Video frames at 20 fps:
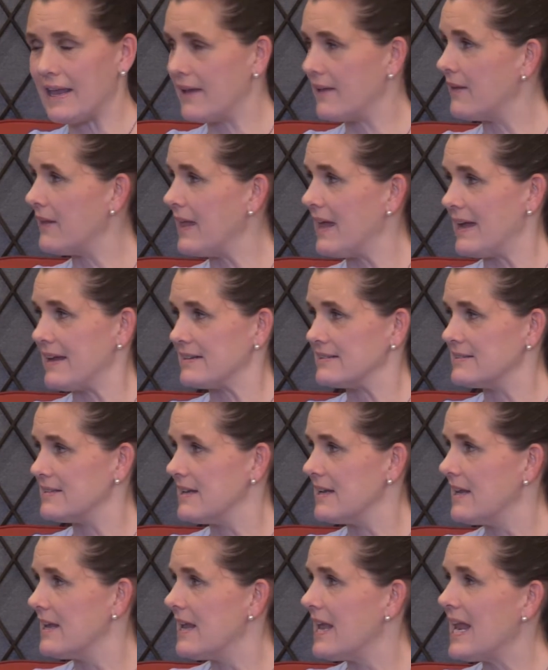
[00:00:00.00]
clicked,
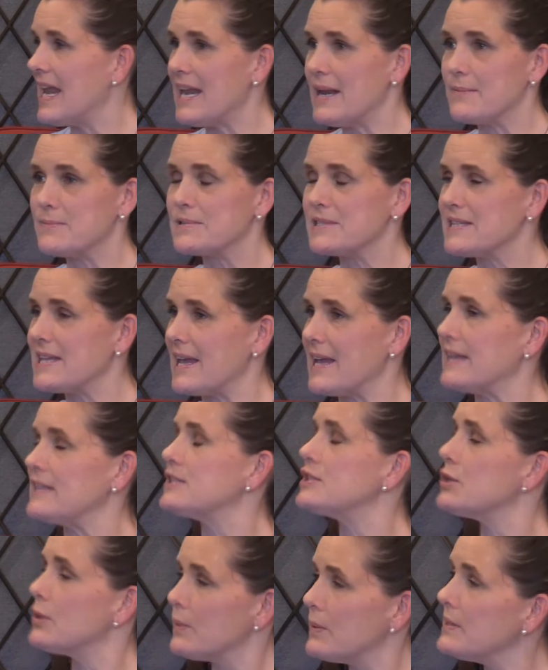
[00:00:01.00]
and it was like
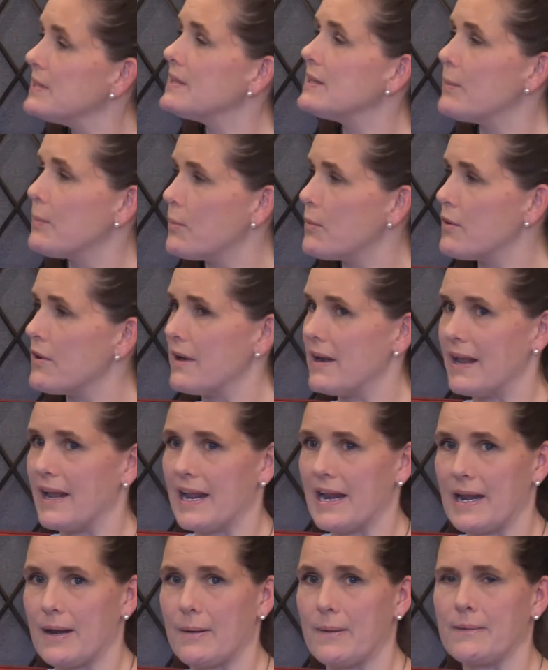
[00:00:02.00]
2 in the
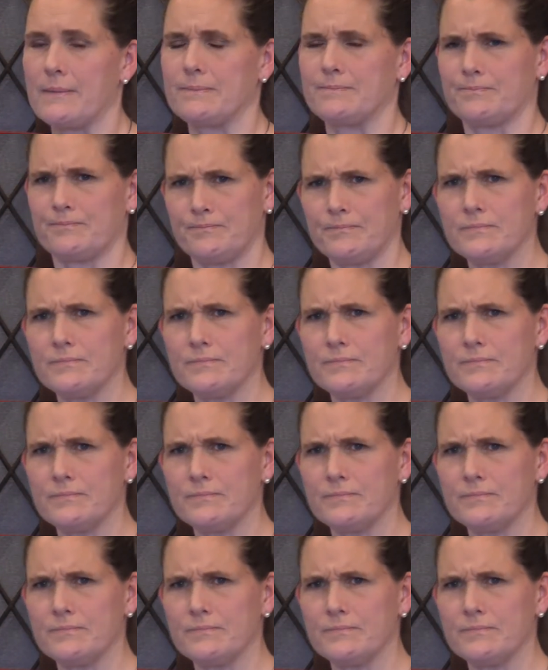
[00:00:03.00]
morning, and I went,